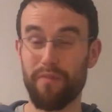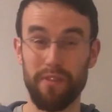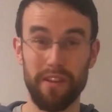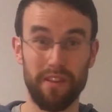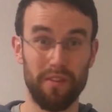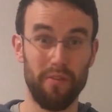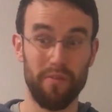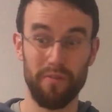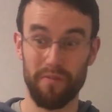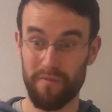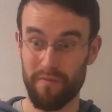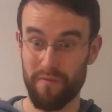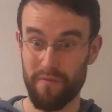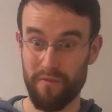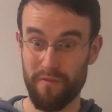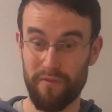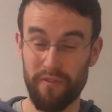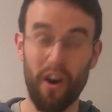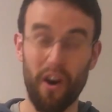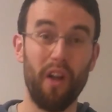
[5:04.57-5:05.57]
if we don't
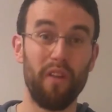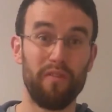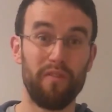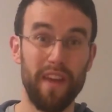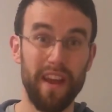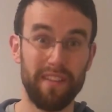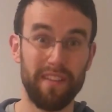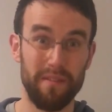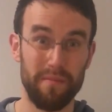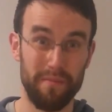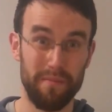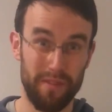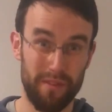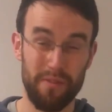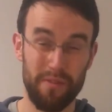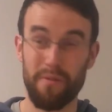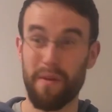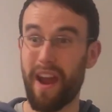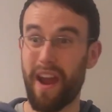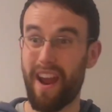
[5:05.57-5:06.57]
fall victim
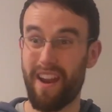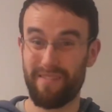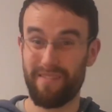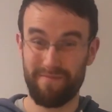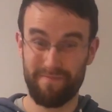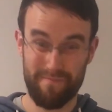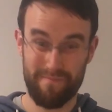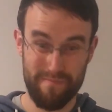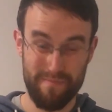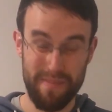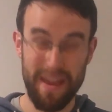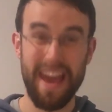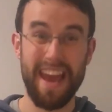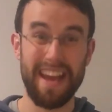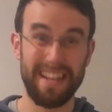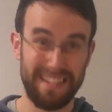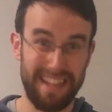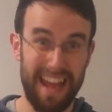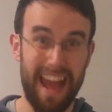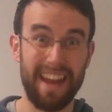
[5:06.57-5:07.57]
to our
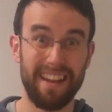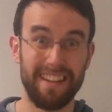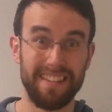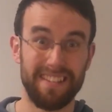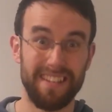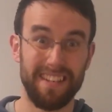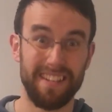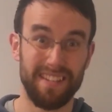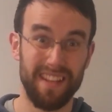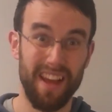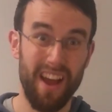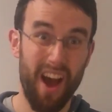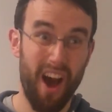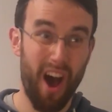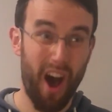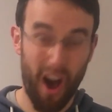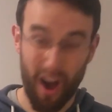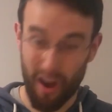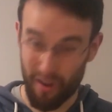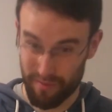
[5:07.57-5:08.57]
base tendencies
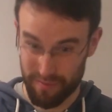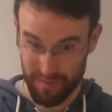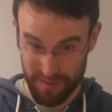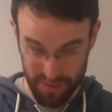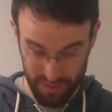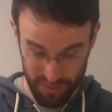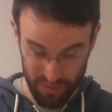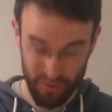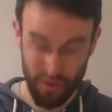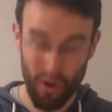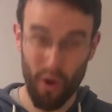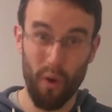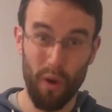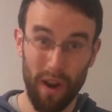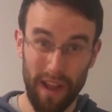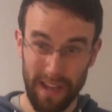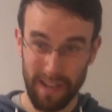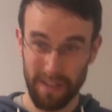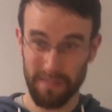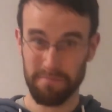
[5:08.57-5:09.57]
of
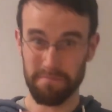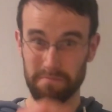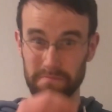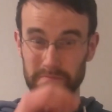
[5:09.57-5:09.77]
scrolling